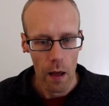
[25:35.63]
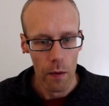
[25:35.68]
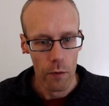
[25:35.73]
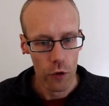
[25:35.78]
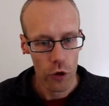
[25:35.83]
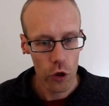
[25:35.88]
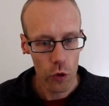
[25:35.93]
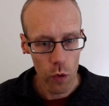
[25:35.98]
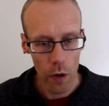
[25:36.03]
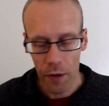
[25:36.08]

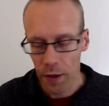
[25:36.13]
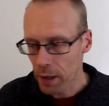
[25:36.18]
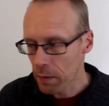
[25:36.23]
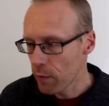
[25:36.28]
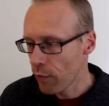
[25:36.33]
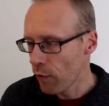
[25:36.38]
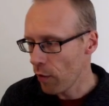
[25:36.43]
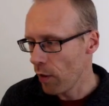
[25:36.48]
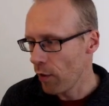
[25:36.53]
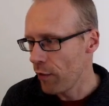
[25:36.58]
Just one thing
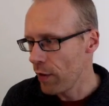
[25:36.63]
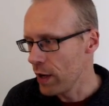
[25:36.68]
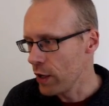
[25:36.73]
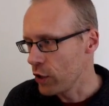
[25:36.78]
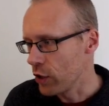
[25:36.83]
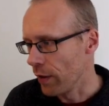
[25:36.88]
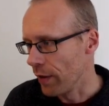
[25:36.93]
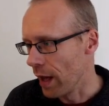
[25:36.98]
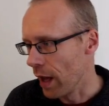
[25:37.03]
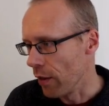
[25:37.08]
before I finish
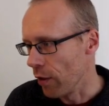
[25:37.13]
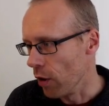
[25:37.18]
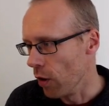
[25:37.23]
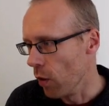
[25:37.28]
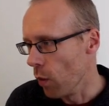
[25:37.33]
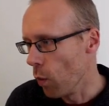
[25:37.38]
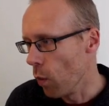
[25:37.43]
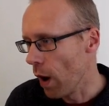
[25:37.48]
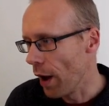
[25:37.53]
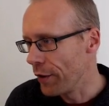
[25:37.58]
on that though,
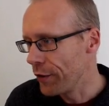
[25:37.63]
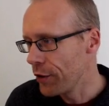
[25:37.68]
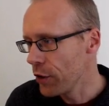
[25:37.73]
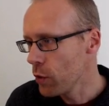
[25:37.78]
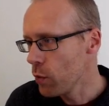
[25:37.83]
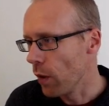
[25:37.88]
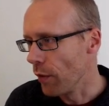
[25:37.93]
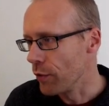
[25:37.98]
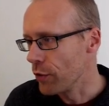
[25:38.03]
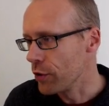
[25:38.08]
what I do
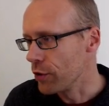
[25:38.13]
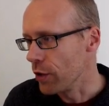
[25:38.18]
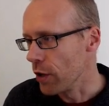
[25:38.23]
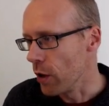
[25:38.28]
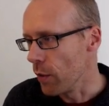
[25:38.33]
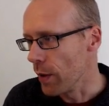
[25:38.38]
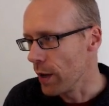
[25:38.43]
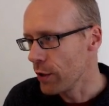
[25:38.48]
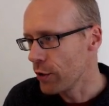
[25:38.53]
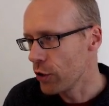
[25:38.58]
want to
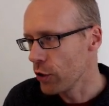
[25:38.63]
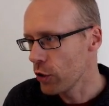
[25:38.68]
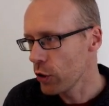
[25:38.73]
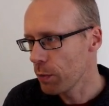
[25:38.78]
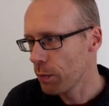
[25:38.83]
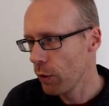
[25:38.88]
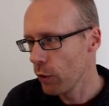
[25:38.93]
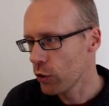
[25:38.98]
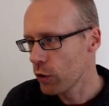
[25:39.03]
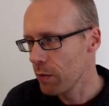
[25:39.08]
do is to just
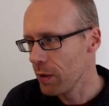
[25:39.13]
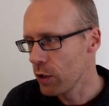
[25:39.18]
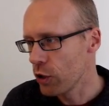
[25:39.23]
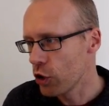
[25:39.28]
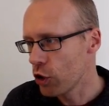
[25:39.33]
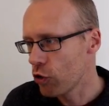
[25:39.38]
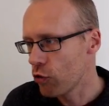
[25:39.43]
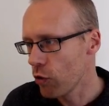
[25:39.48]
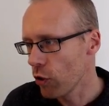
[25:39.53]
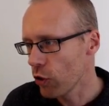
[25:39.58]
put some
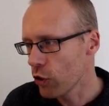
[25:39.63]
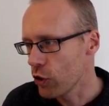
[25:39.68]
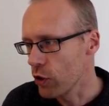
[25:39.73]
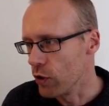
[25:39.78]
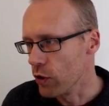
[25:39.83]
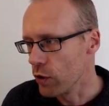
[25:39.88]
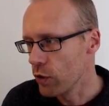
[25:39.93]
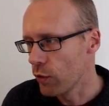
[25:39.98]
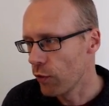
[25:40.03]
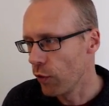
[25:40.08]

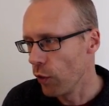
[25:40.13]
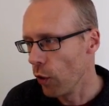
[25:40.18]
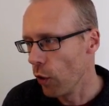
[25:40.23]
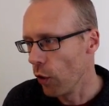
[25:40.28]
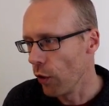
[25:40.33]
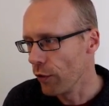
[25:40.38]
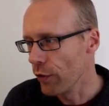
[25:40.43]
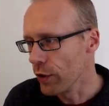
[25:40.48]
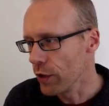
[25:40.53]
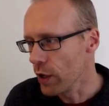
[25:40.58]
instructions
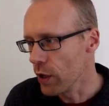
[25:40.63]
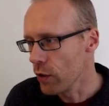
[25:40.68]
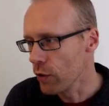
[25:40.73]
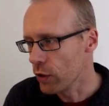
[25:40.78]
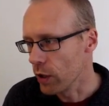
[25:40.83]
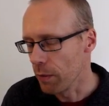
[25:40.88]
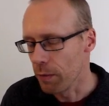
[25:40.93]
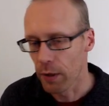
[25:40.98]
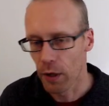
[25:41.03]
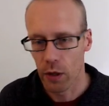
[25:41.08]
for the
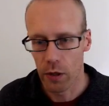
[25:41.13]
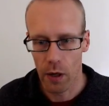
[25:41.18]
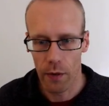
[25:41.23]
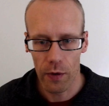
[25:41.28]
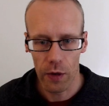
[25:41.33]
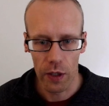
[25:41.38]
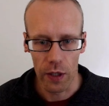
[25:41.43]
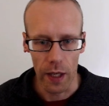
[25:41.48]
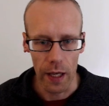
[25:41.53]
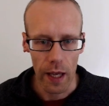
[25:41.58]
user, because
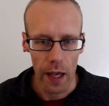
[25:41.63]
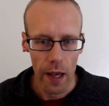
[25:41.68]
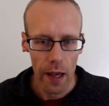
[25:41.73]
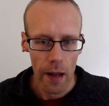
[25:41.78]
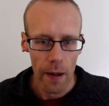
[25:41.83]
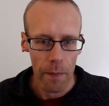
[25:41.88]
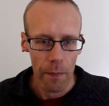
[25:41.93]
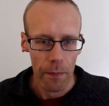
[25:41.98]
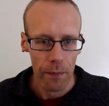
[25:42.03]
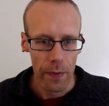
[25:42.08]
obviously
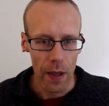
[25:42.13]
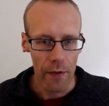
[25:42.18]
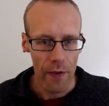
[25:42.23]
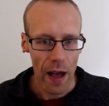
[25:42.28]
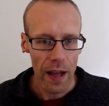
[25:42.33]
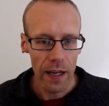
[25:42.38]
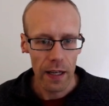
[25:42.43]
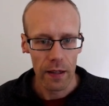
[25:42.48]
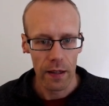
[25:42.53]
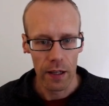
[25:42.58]
they've
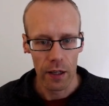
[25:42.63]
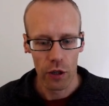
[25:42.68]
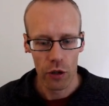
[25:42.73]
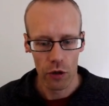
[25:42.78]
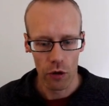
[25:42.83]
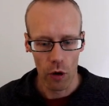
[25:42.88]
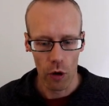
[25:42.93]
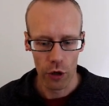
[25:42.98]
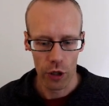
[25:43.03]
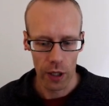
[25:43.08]
added this
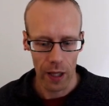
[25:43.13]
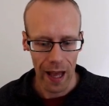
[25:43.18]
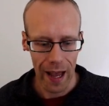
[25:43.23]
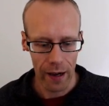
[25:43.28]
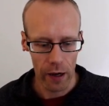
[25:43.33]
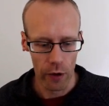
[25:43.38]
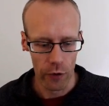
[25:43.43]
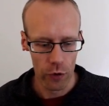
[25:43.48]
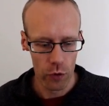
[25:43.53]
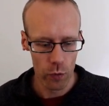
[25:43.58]
social
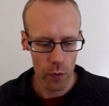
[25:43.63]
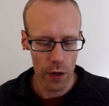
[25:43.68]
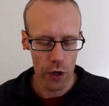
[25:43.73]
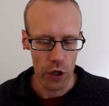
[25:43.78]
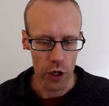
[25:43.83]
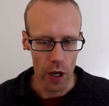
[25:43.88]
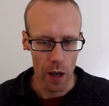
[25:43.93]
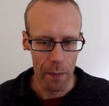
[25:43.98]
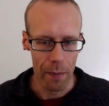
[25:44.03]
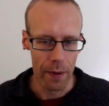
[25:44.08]
icons
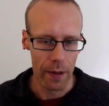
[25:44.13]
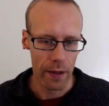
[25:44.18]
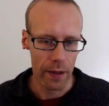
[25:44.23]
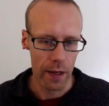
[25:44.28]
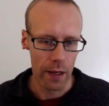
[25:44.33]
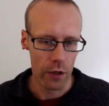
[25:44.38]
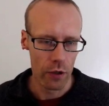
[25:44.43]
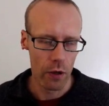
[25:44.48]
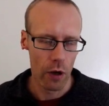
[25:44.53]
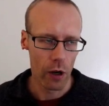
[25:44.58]
widget, but
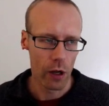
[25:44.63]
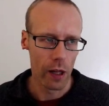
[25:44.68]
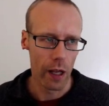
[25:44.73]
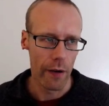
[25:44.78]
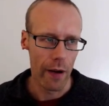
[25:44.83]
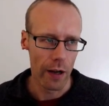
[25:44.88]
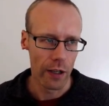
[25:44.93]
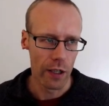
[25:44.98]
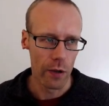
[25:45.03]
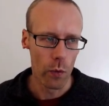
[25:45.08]
it's not clear
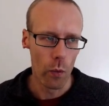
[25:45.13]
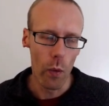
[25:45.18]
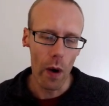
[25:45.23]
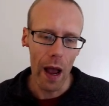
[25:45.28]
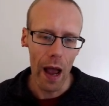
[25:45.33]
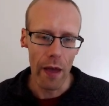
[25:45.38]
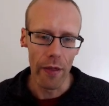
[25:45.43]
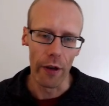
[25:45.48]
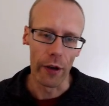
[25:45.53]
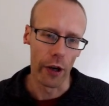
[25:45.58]
actually
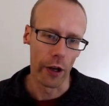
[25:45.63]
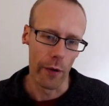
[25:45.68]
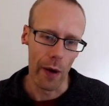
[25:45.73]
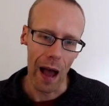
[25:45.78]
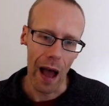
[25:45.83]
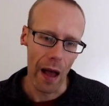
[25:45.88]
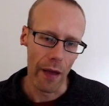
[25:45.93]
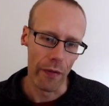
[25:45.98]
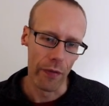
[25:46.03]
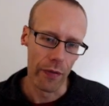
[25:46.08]
where they're going to
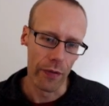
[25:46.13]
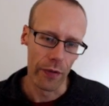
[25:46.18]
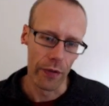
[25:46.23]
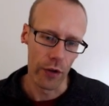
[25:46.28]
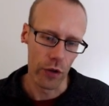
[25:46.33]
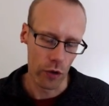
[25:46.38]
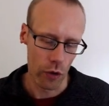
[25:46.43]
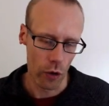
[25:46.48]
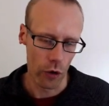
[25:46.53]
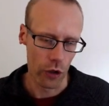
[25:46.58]
add the
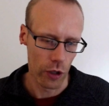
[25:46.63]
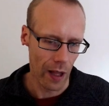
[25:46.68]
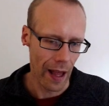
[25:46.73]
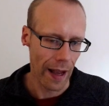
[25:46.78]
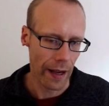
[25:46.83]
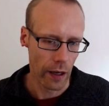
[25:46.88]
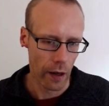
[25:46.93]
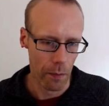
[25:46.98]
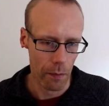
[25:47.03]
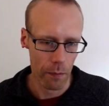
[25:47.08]
social
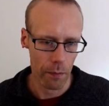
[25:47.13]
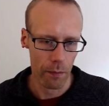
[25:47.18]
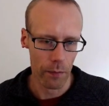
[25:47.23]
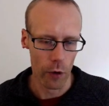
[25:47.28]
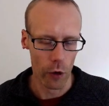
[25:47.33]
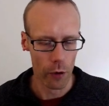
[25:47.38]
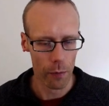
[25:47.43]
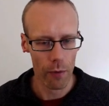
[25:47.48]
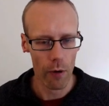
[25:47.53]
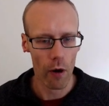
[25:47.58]
icon
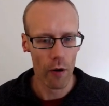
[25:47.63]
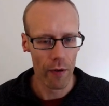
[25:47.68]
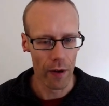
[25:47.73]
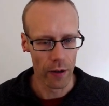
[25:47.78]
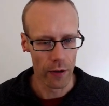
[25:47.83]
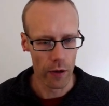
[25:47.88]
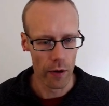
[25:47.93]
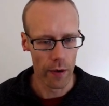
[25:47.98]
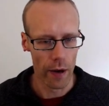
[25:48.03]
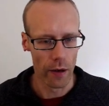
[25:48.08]
or the profile
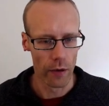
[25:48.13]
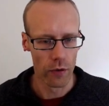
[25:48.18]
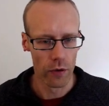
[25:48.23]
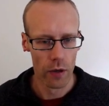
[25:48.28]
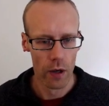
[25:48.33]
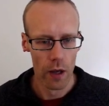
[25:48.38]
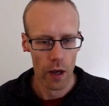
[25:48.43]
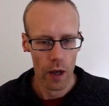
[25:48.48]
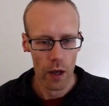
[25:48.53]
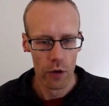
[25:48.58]
URLs.
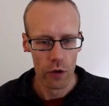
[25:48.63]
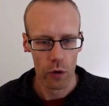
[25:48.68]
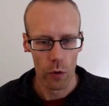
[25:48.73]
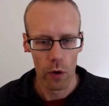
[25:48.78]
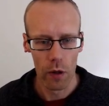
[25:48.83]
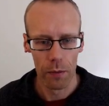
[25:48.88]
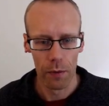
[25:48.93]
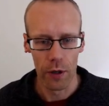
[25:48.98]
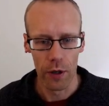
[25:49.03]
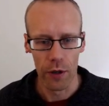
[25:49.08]
So what
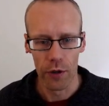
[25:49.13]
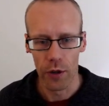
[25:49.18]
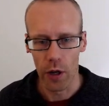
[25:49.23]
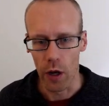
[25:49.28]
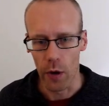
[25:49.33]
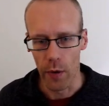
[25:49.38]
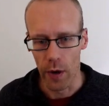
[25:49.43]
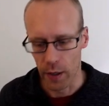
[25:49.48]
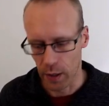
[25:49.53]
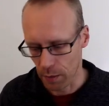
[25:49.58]
I'm going to
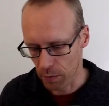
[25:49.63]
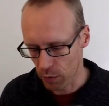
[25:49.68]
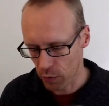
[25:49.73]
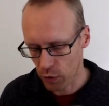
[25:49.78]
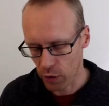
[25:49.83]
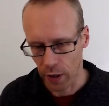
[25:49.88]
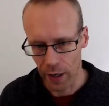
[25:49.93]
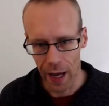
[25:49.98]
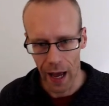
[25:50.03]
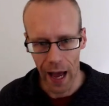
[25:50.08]
do is I'm just
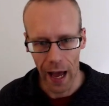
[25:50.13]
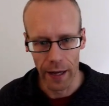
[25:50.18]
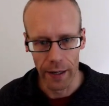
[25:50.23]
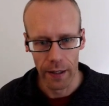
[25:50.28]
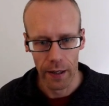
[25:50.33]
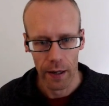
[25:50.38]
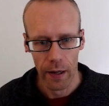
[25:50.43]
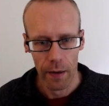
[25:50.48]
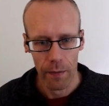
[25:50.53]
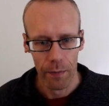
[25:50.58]
going to add
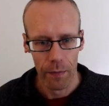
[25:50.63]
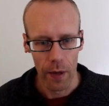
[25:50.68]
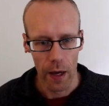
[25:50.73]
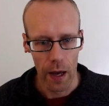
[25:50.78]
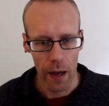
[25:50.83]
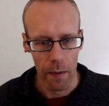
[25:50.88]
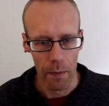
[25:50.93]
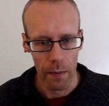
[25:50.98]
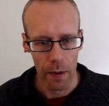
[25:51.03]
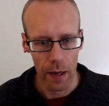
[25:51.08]

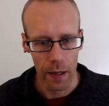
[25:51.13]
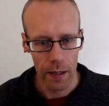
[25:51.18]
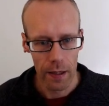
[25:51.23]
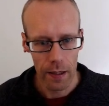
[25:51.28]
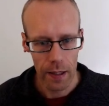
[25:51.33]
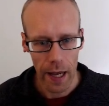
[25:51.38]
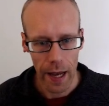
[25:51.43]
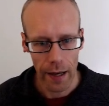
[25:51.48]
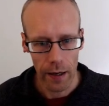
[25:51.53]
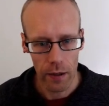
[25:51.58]
a
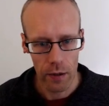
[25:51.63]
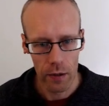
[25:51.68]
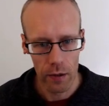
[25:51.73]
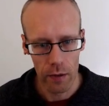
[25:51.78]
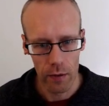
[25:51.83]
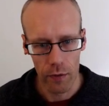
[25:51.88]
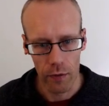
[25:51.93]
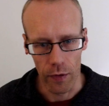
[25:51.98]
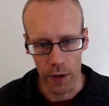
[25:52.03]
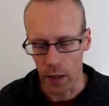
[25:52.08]
text
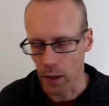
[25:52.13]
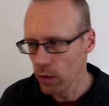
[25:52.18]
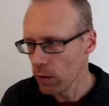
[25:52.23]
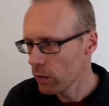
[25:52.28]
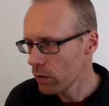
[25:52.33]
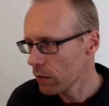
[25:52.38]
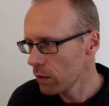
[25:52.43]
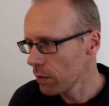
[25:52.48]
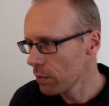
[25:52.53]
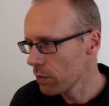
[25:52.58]

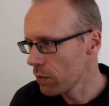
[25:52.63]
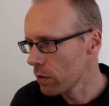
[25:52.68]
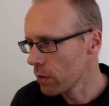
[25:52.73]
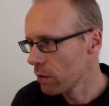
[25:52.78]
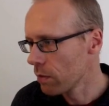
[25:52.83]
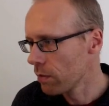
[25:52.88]
field. Oops.